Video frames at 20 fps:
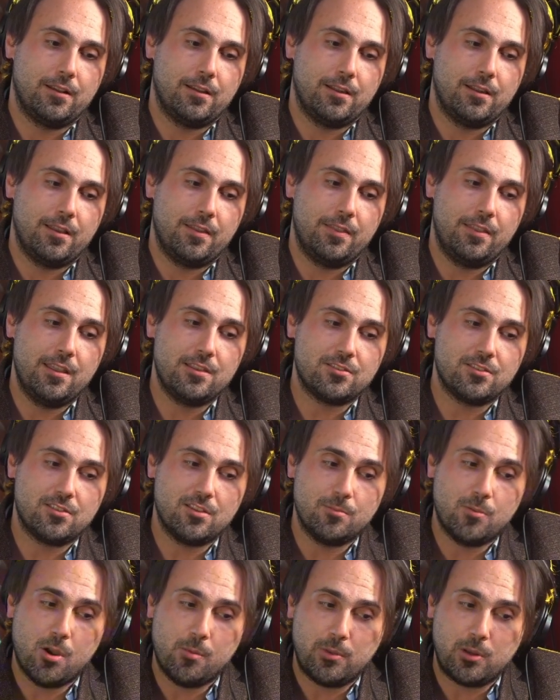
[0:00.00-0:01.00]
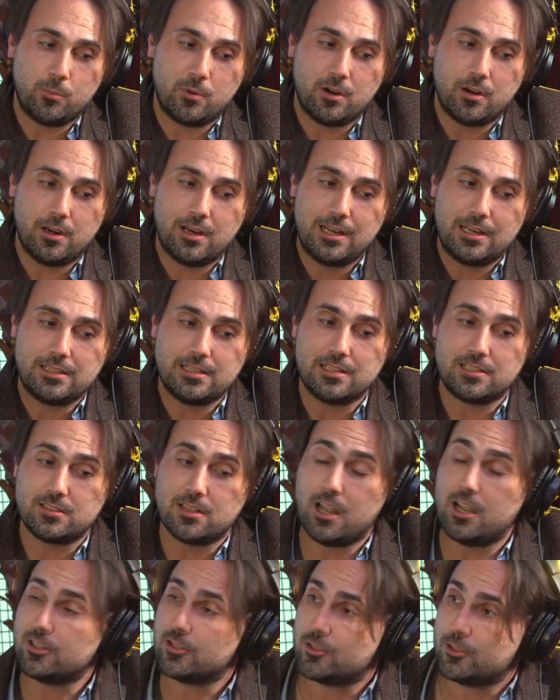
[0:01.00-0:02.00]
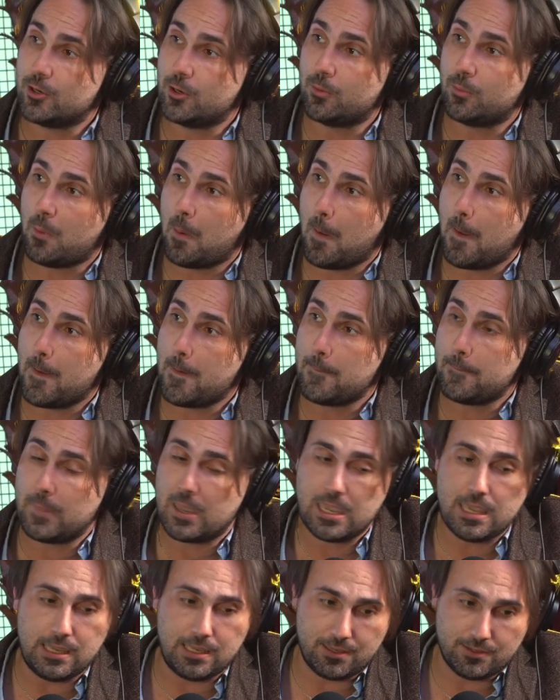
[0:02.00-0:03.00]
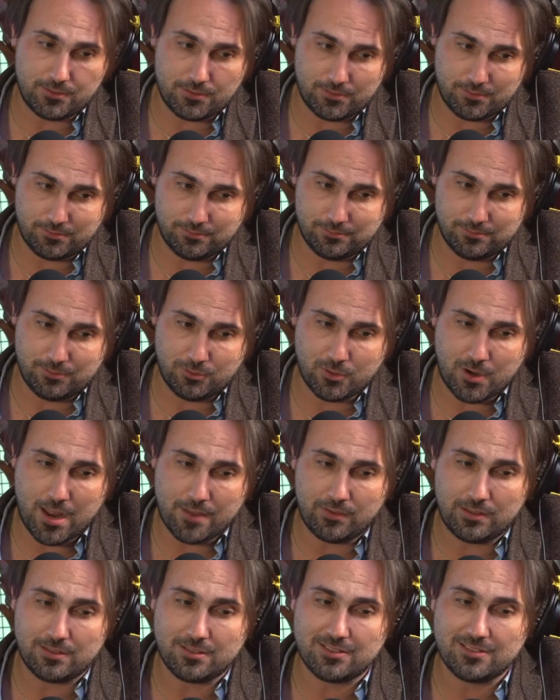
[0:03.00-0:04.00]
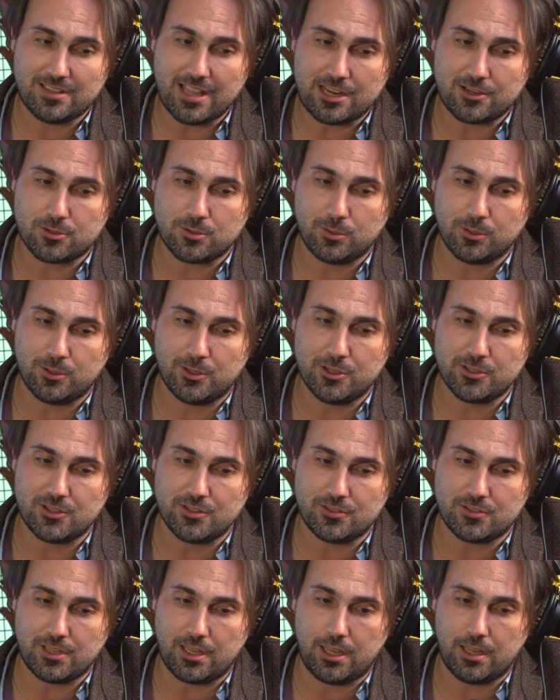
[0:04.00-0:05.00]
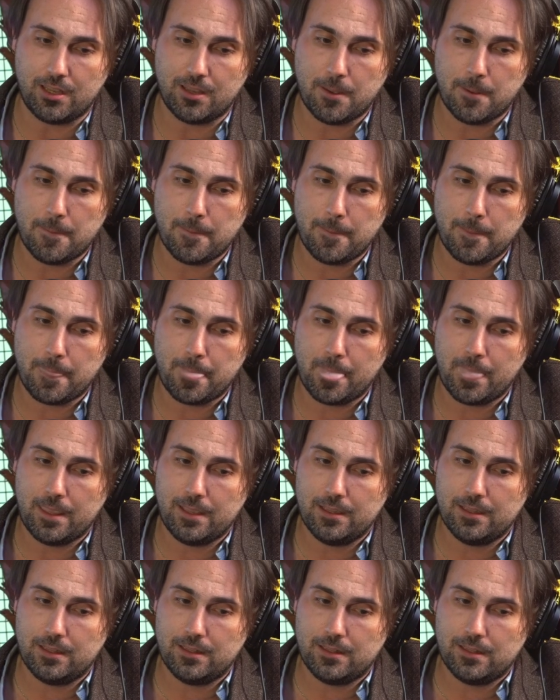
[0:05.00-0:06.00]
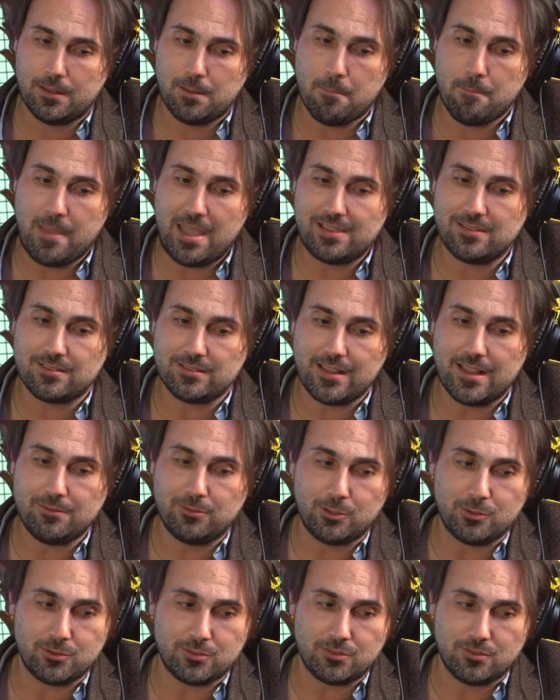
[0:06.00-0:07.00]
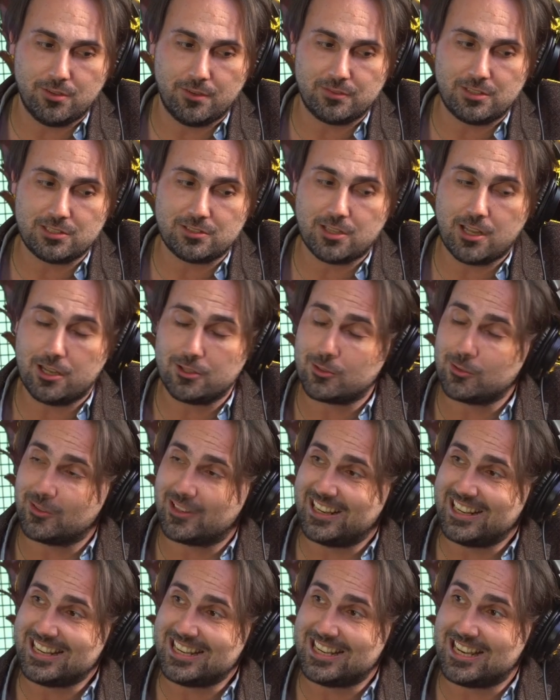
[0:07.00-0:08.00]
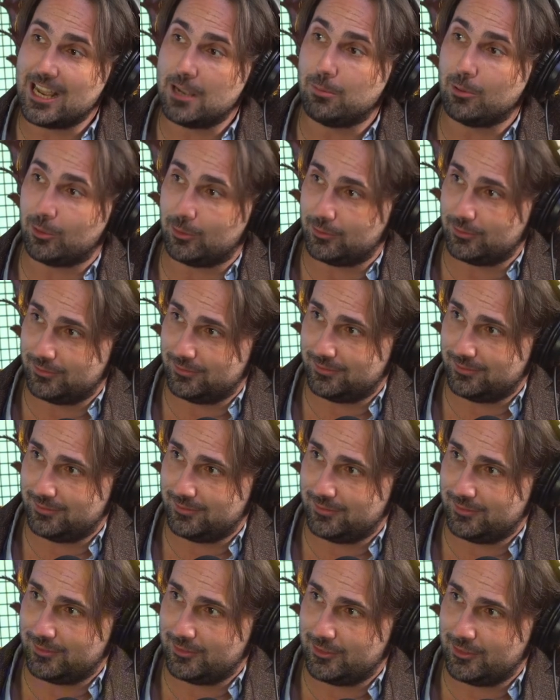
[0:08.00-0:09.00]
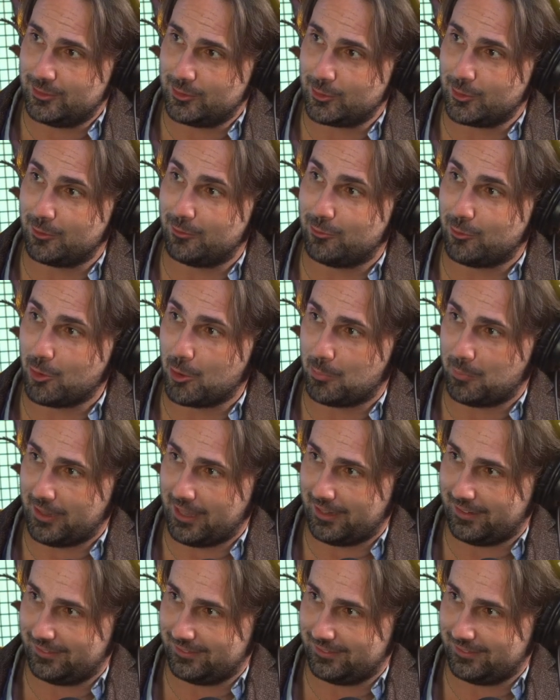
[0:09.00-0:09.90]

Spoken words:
This is the moment where testosterone peaks, driving sexual urgency. Men's levels of testosterone can double during foreplay.